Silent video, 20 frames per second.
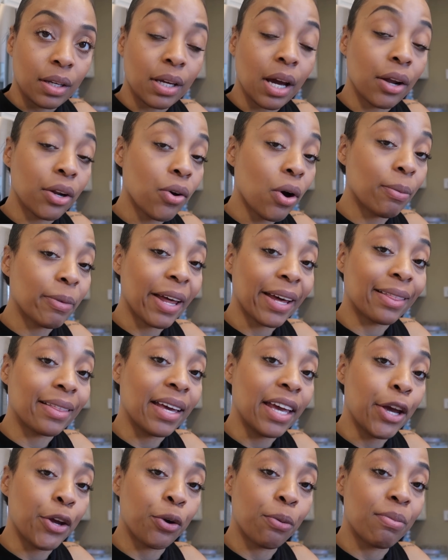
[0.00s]
Y'all know I'm like the
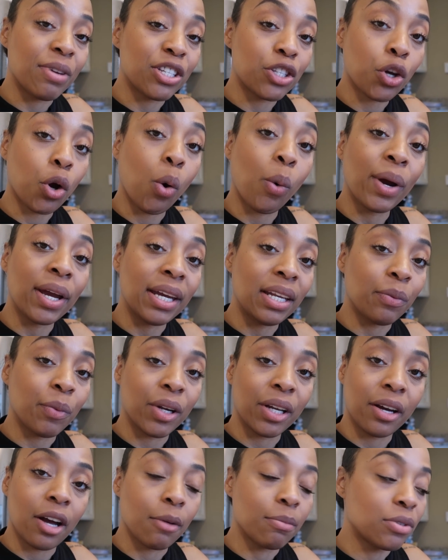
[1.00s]
hit or miss queen
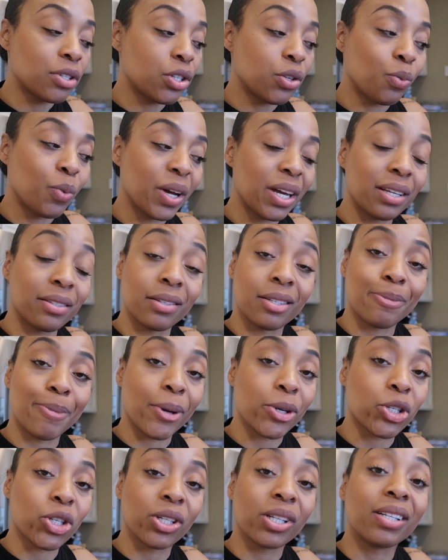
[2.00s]
when it comes to wigs,
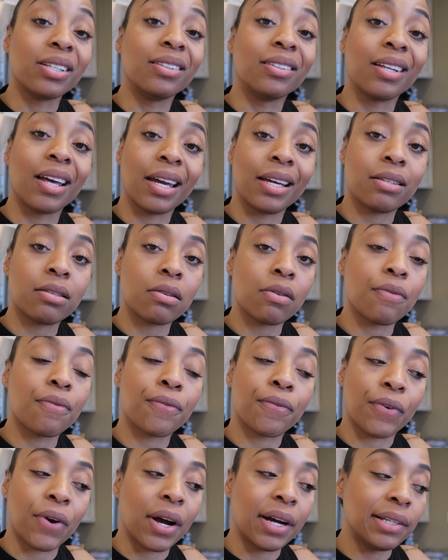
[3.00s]
especially lace
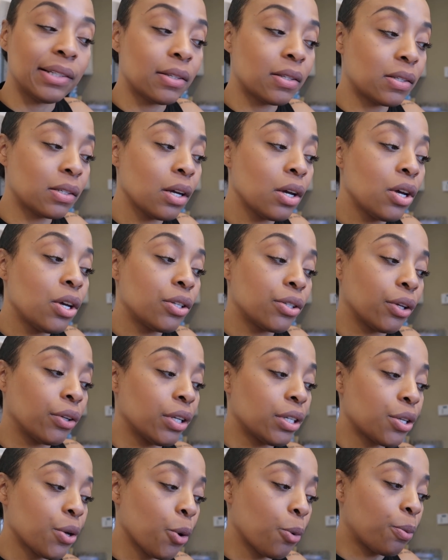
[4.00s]
fronts. So
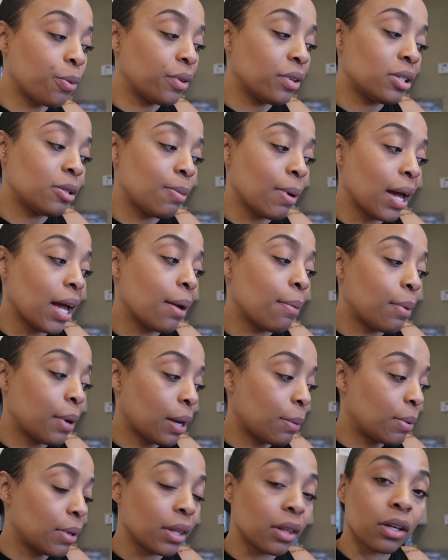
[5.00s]
let's hope this bad
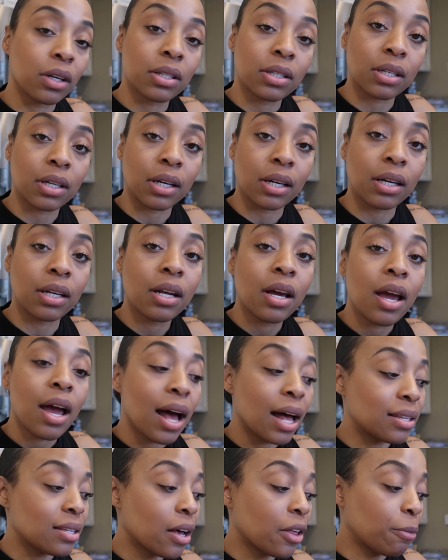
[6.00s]
baby looks good.
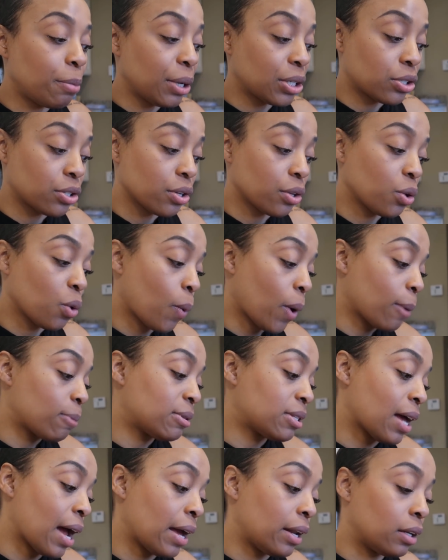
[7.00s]
I saw the pictures on the
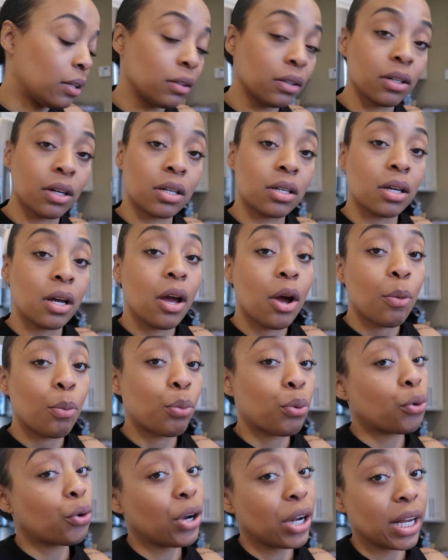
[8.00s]
website and it looked
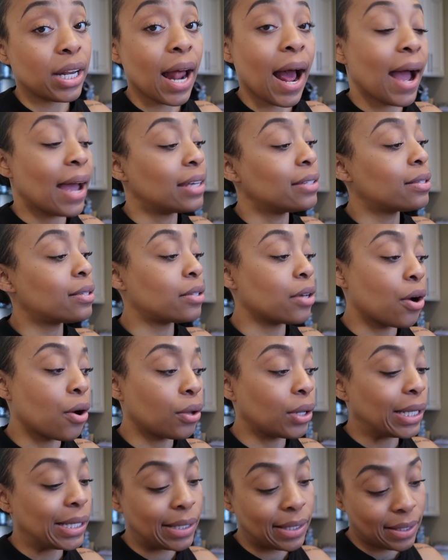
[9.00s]
pretty nice,
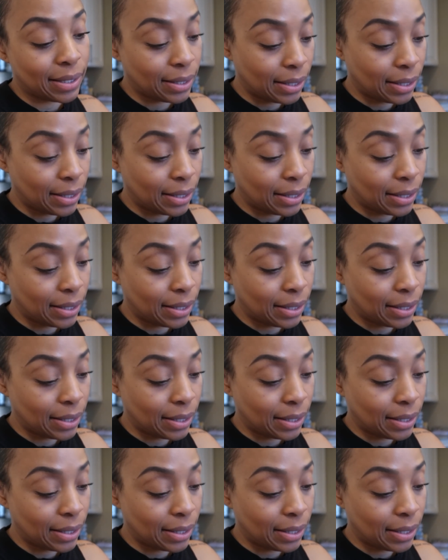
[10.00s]
so let's